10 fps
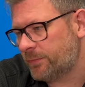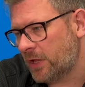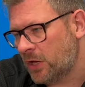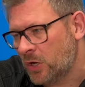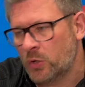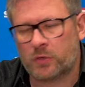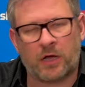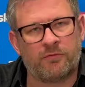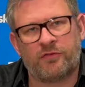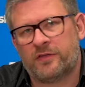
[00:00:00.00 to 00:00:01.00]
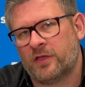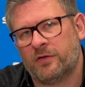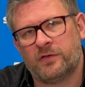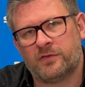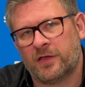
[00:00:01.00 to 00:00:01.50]
Luke Humphries, though,
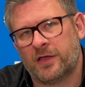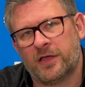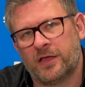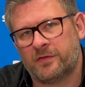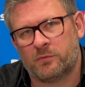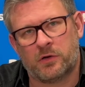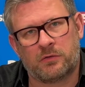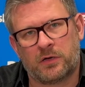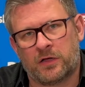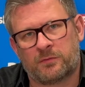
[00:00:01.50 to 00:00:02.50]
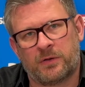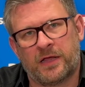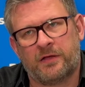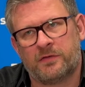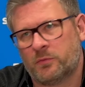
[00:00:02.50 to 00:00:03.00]
is a world-class
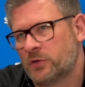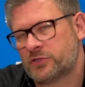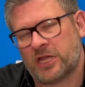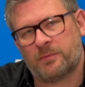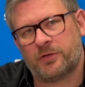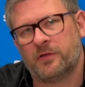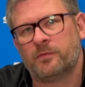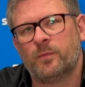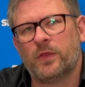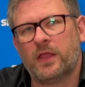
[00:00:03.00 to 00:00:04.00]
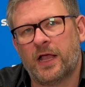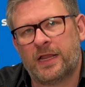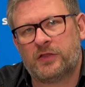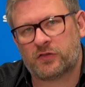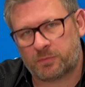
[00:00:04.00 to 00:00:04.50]
player. He's a world champion, and
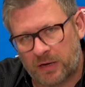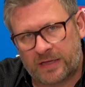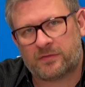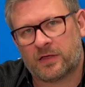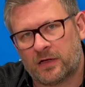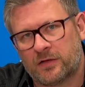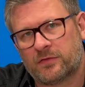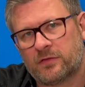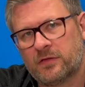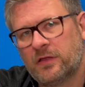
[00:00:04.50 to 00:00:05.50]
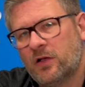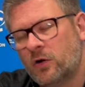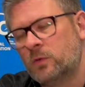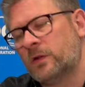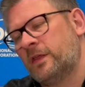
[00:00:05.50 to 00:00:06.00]
he just plays darts.
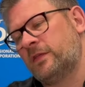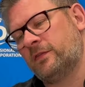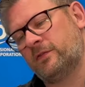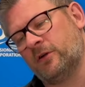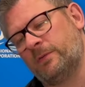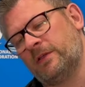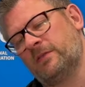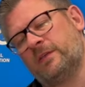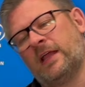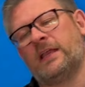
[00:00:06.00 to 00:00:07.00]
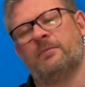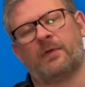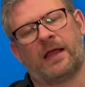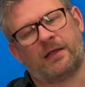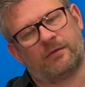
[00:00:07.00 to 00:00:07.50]
All of this stopping, standing back.